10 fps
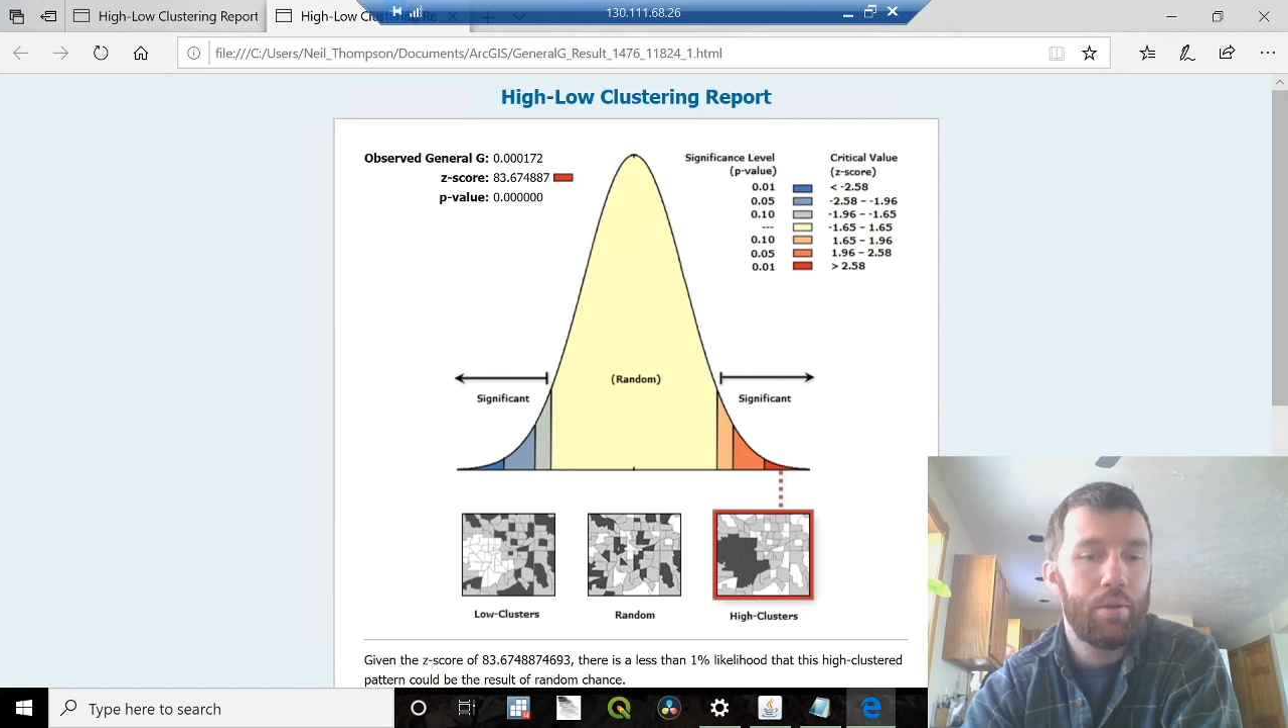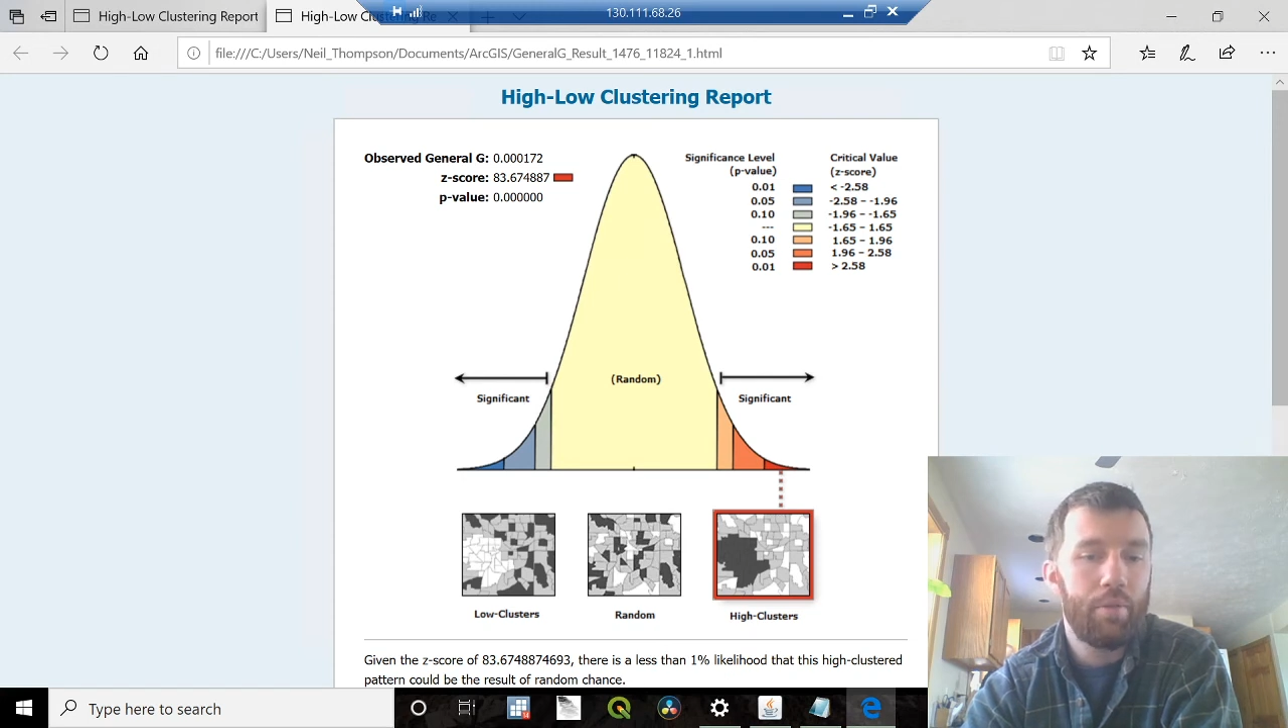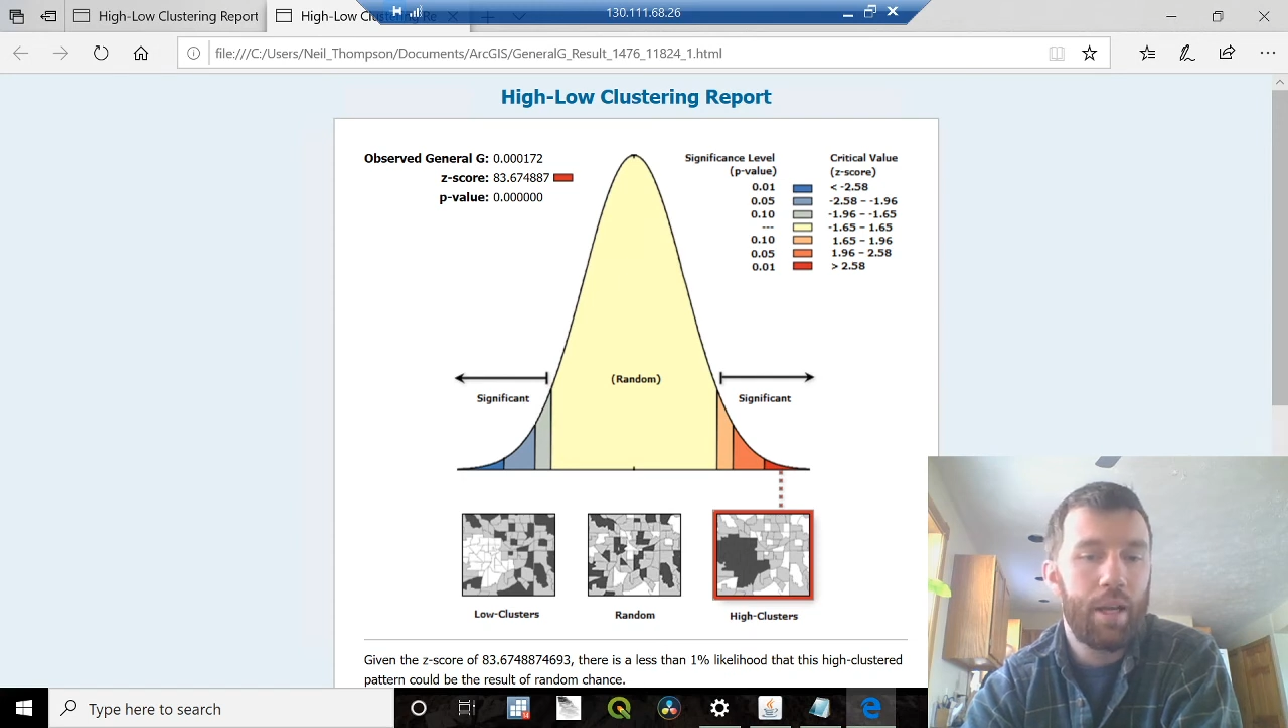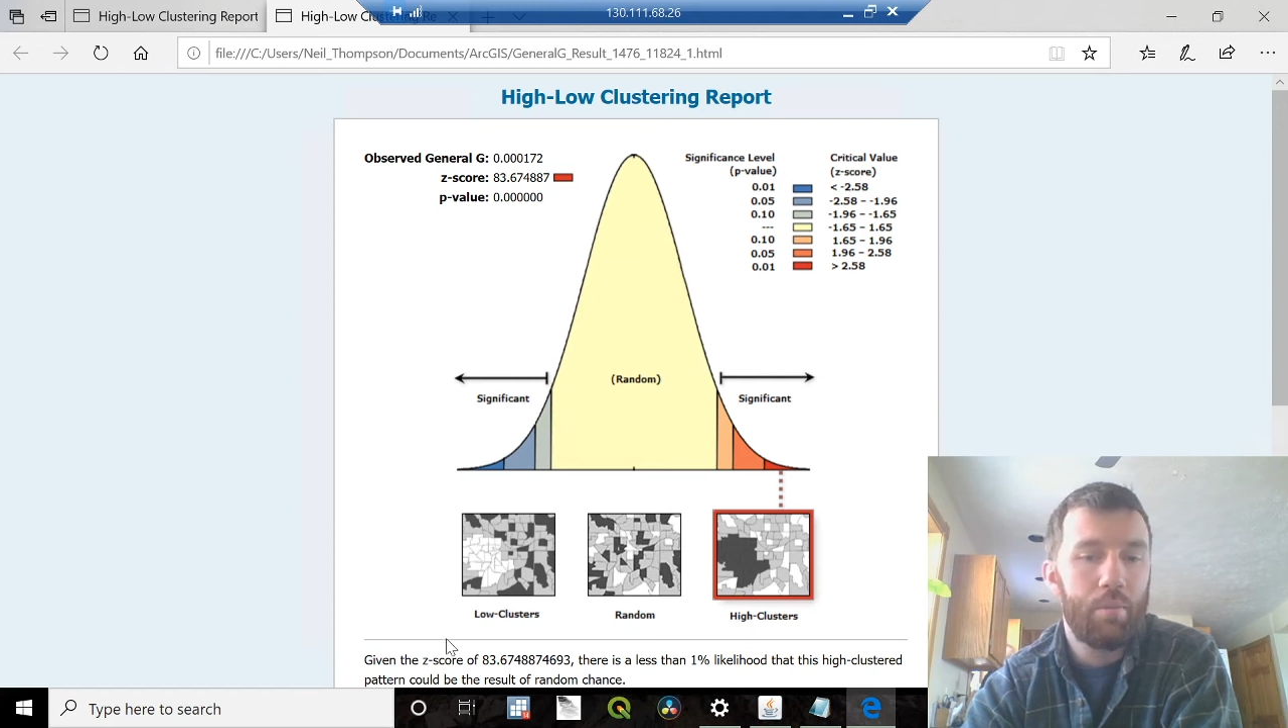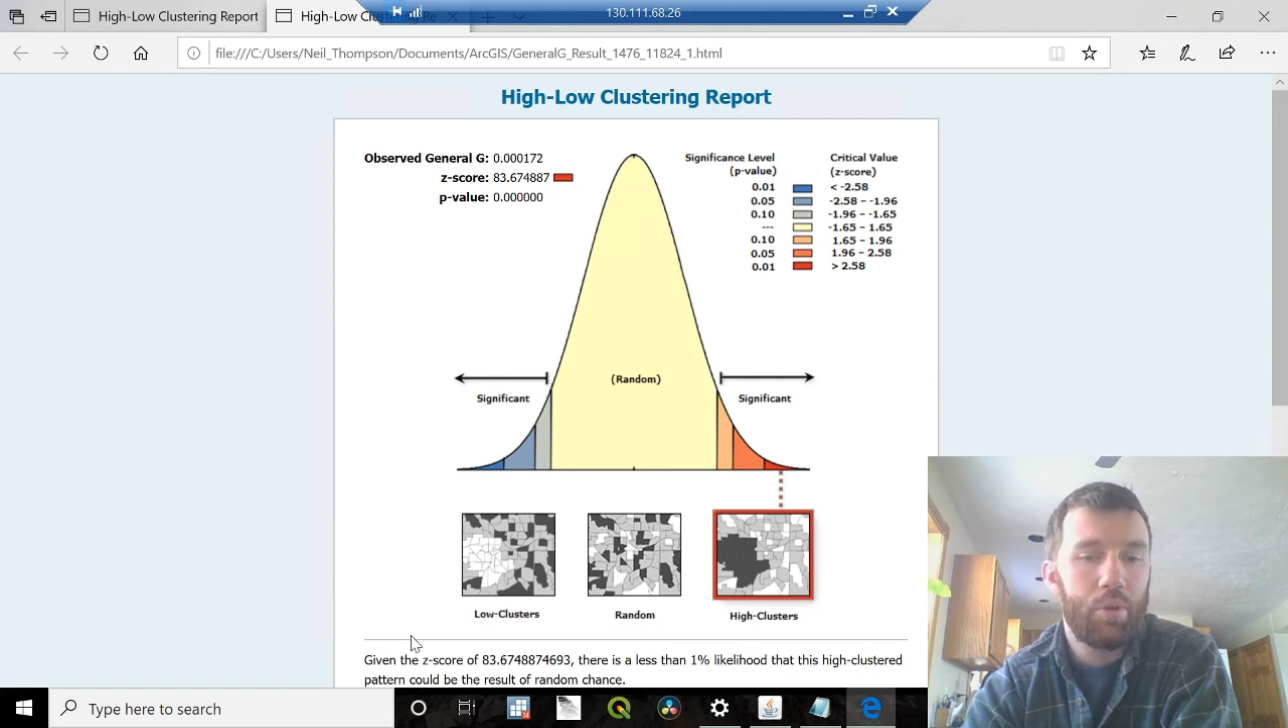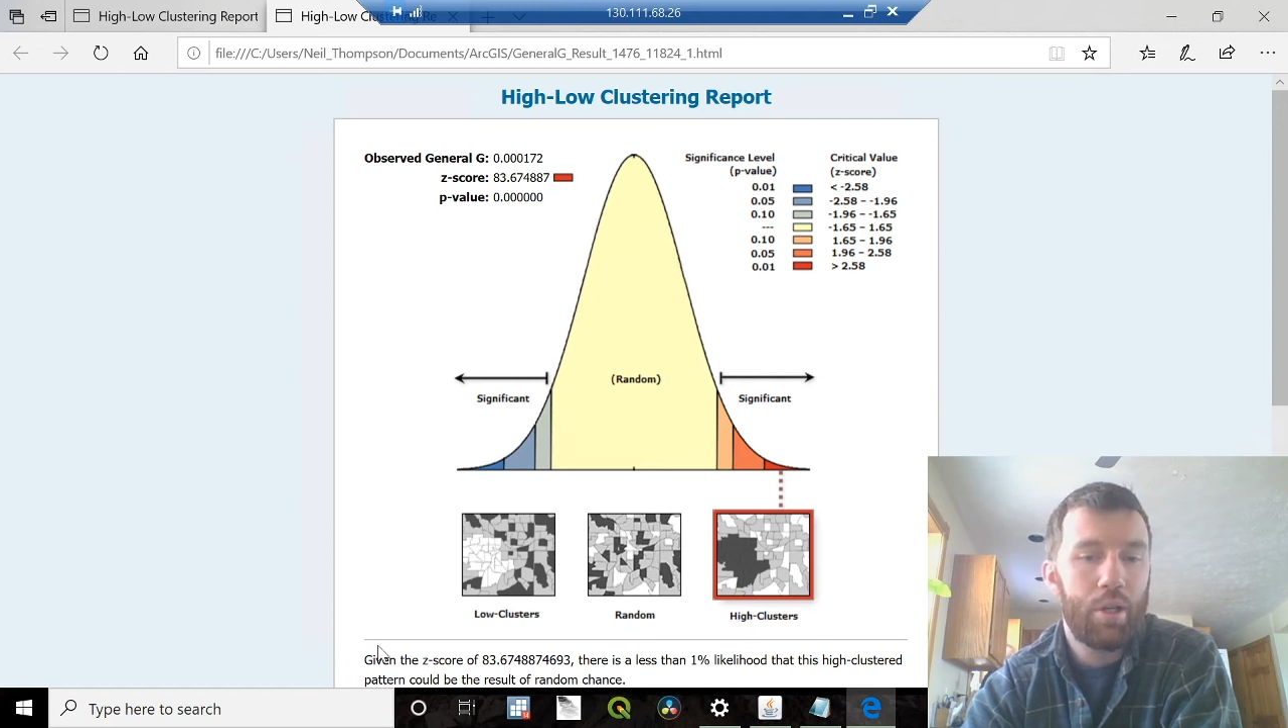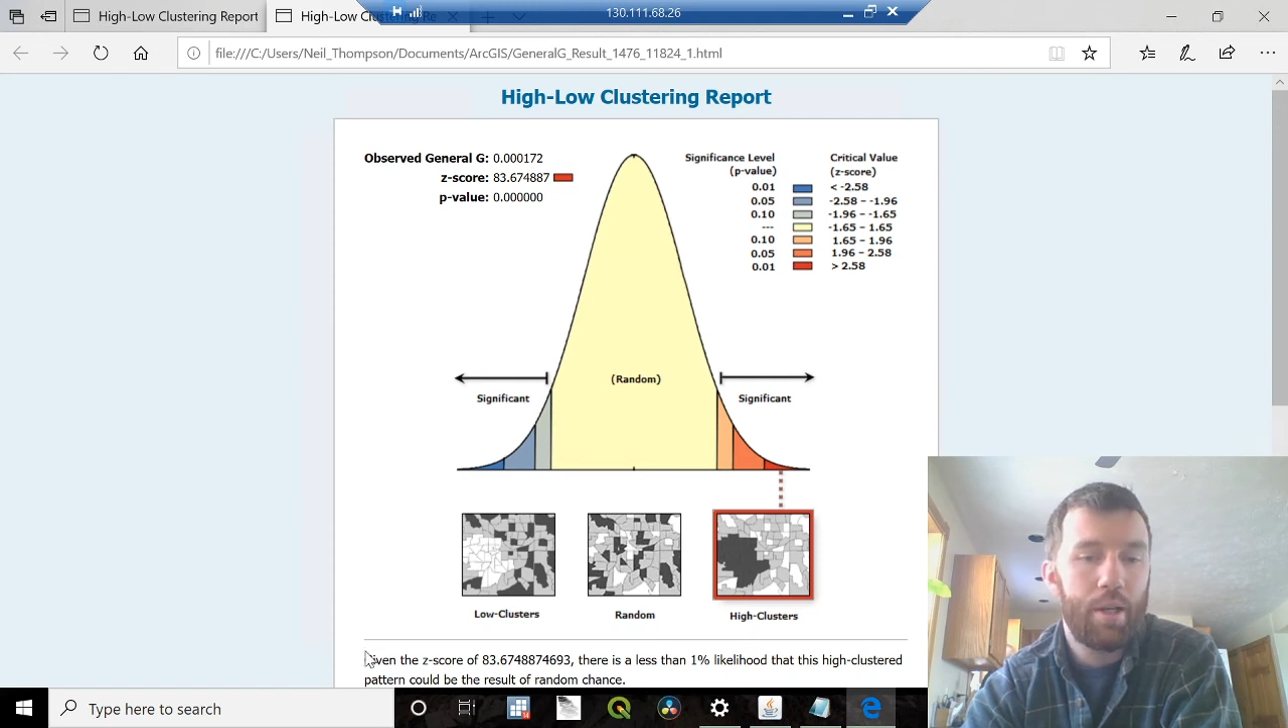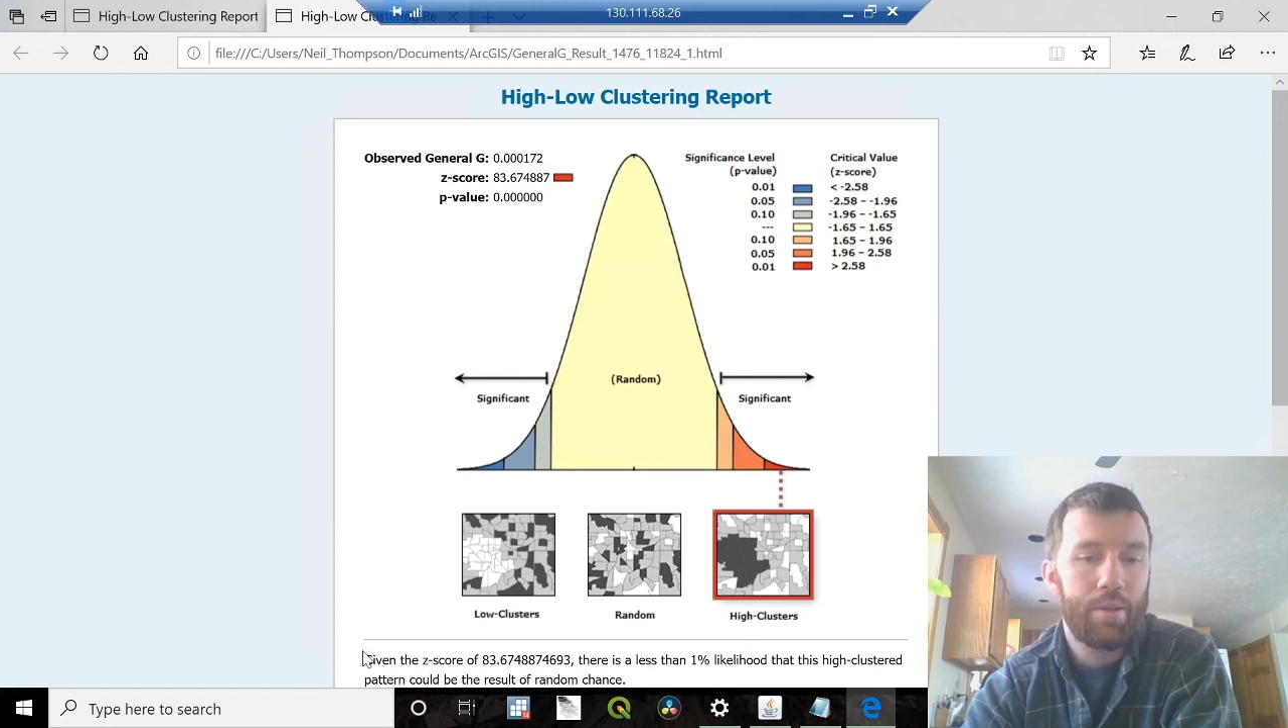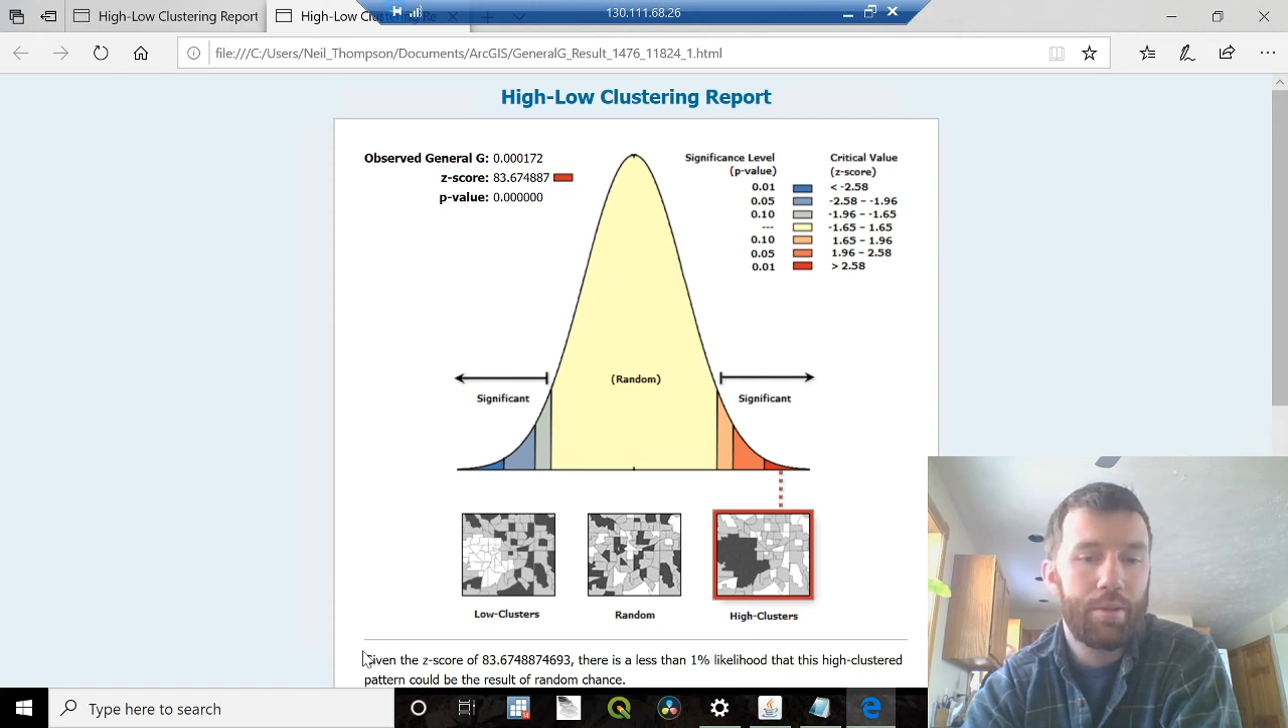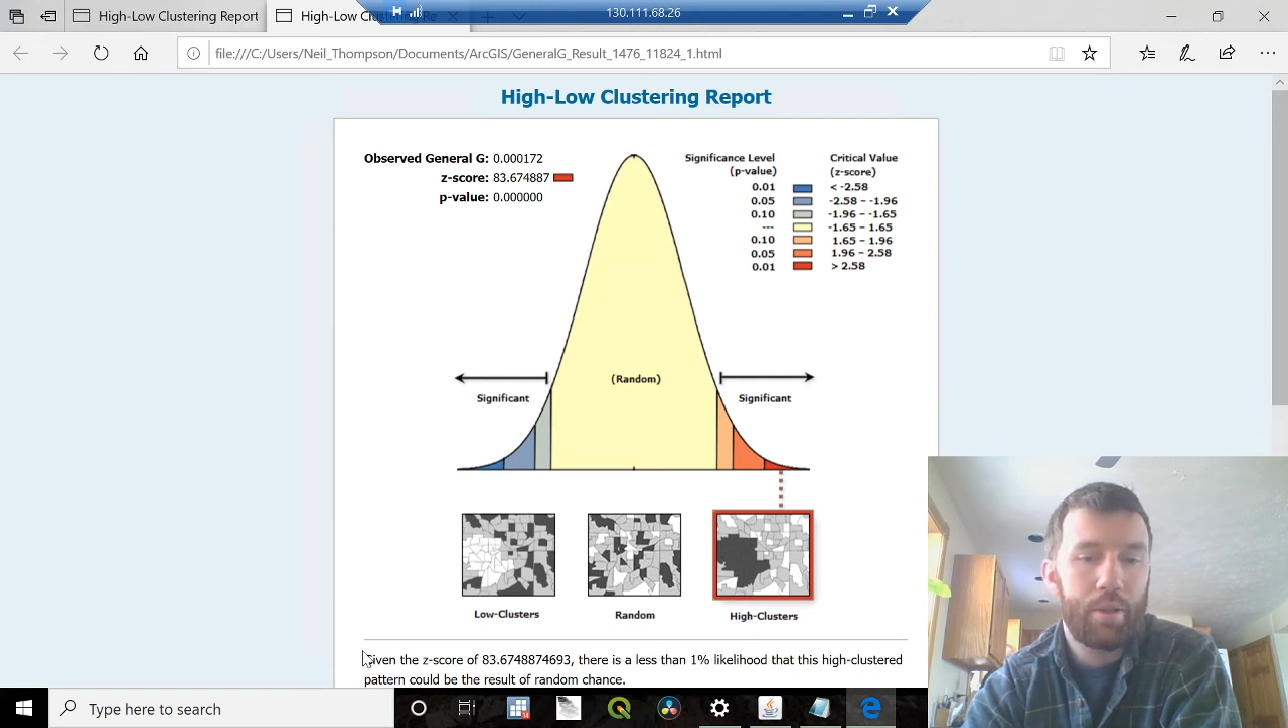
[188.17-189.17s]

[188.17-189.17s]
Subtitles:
to random chance.